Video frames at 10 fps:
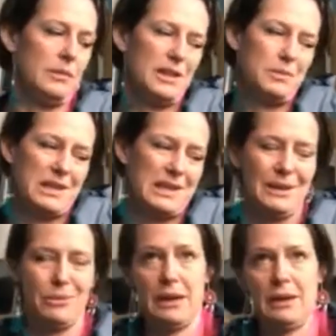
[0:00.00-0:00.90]

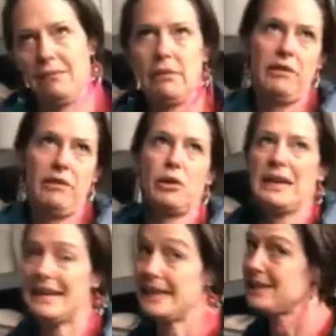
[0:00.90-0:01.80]
especially when I've got
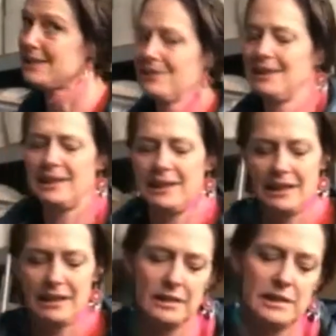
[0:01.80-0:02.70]
heaters on in
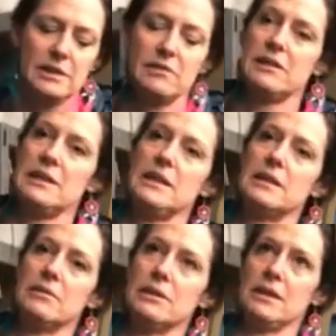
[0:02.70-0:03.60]
here because it's really
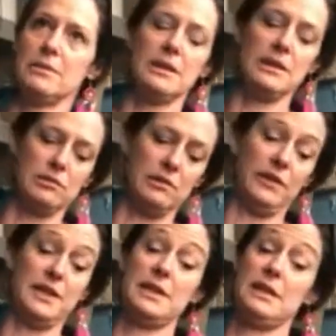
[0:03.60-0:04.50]
cold otherwise, or if
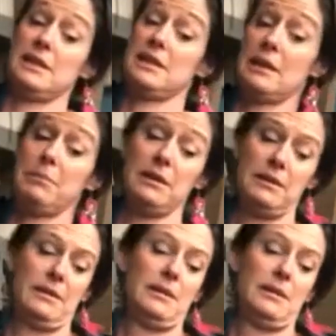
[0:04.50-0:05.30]
it's in the summer,